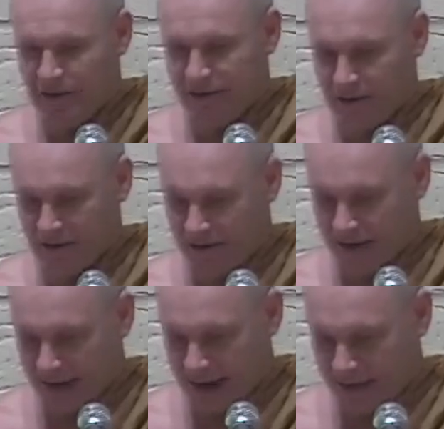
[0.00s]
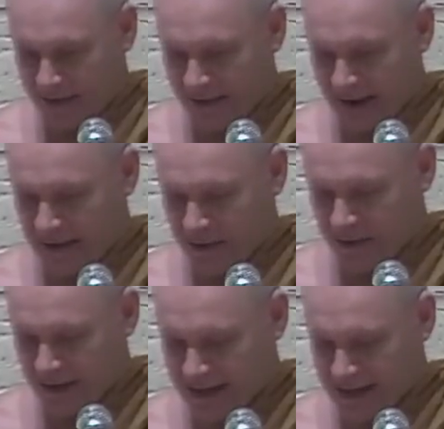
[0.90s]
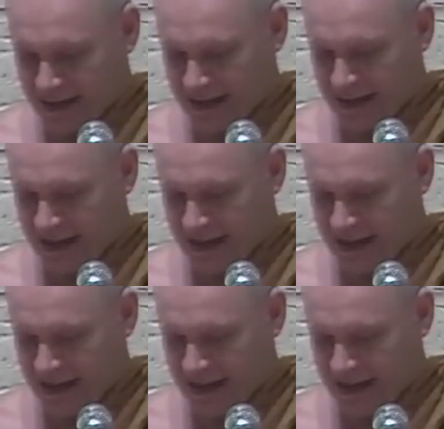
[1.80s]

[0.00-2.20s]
further into that, but then the Buddha says,